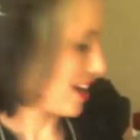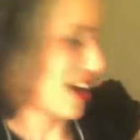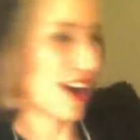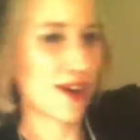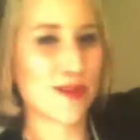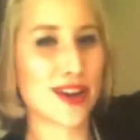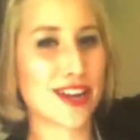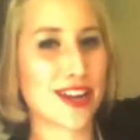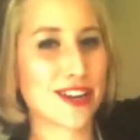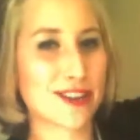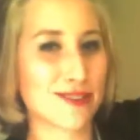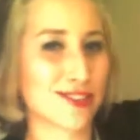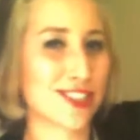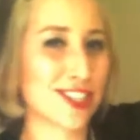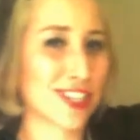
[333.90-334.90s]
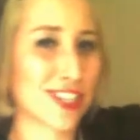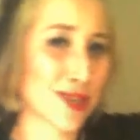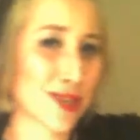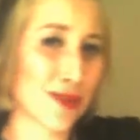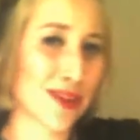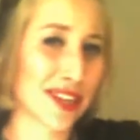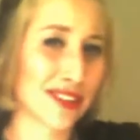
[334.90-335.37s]
Um, and I don't
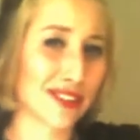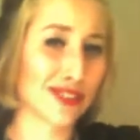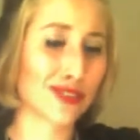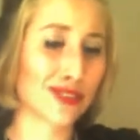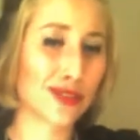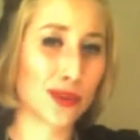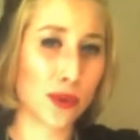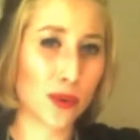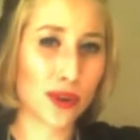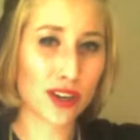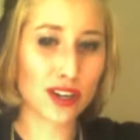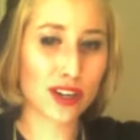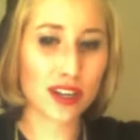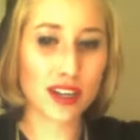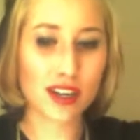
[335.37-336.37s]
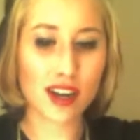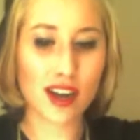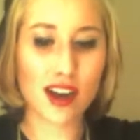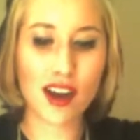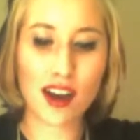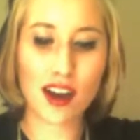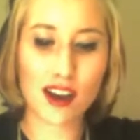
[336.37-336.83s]
suggest going in the store
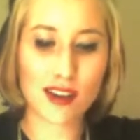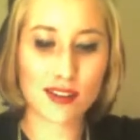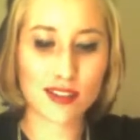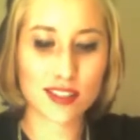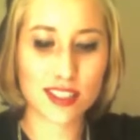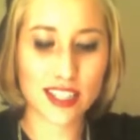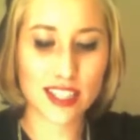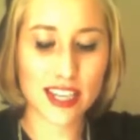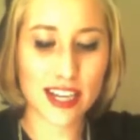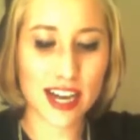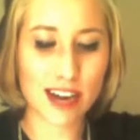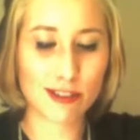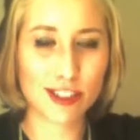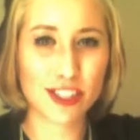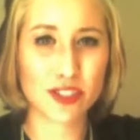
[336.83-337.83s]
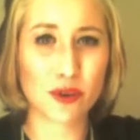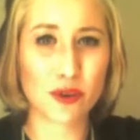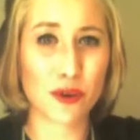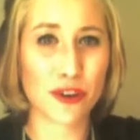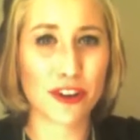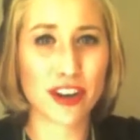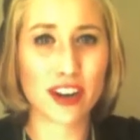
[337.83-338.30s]
uh, to get it. I would just
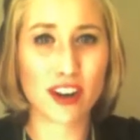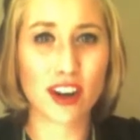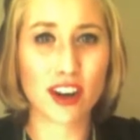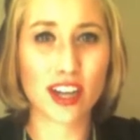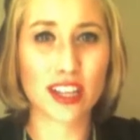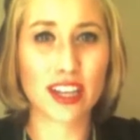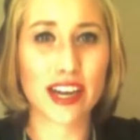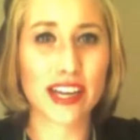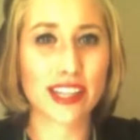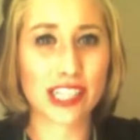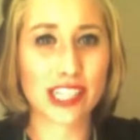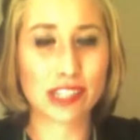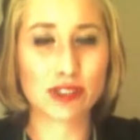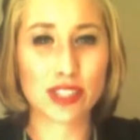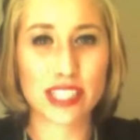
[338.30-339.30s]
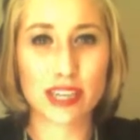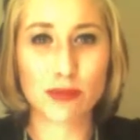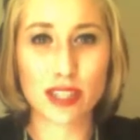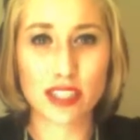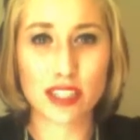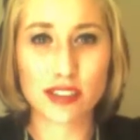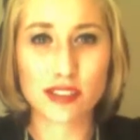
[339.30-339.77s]
order it online. They have the
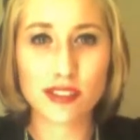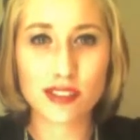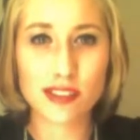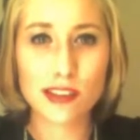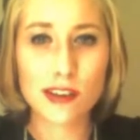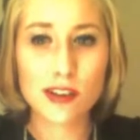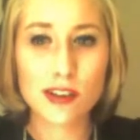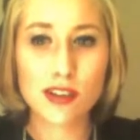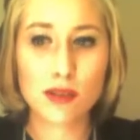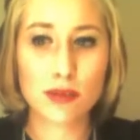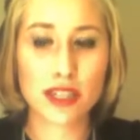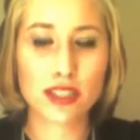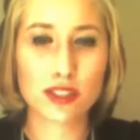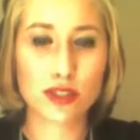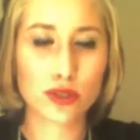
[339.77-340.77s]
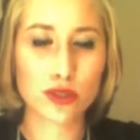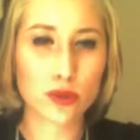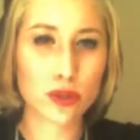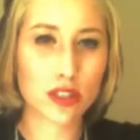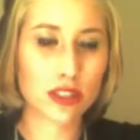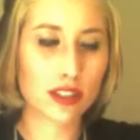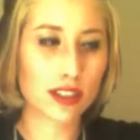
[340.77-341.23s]
same deals. But in the
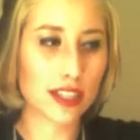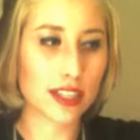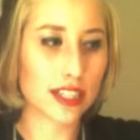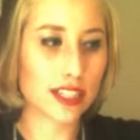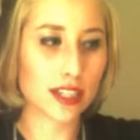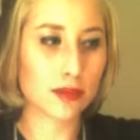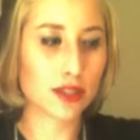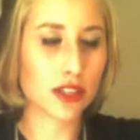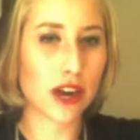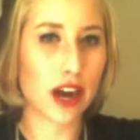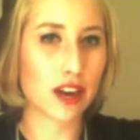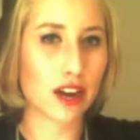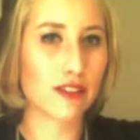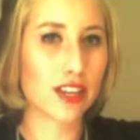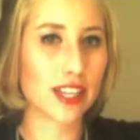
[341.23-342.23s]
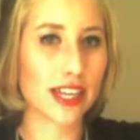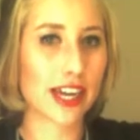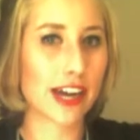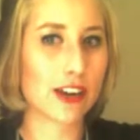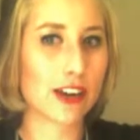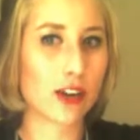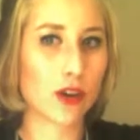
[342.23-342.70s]
store, a lot of times they're out of it. Like
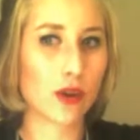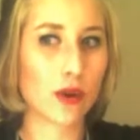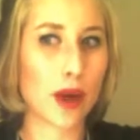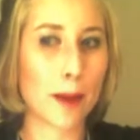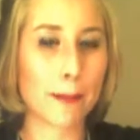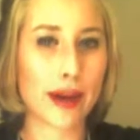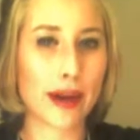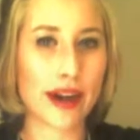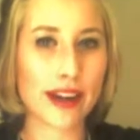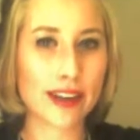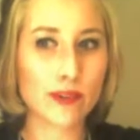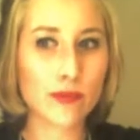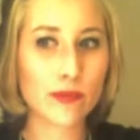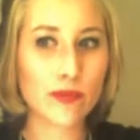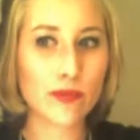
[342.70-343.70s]
I know at mine,